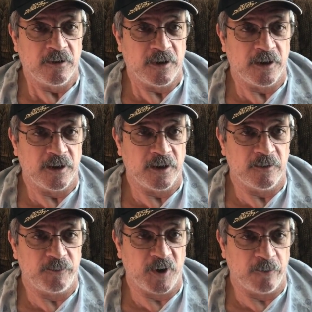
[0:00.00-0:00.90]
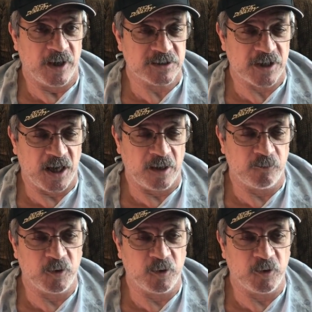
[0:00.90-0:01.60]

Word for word: Uh, paramedics came,